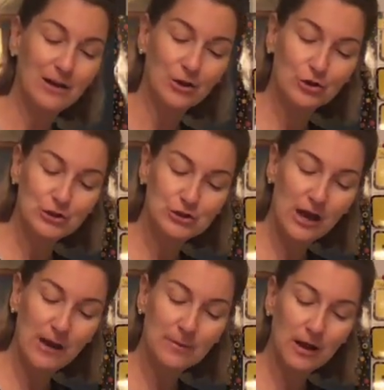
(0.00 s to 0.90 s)
Good
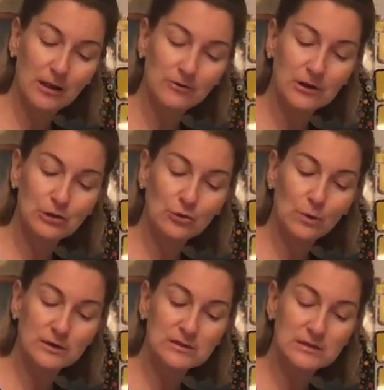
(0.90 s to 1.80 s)
job. Color in your
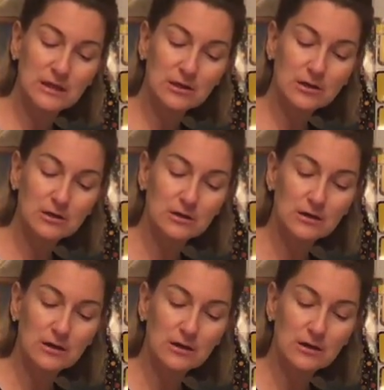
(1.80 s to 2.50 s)
one sneaker.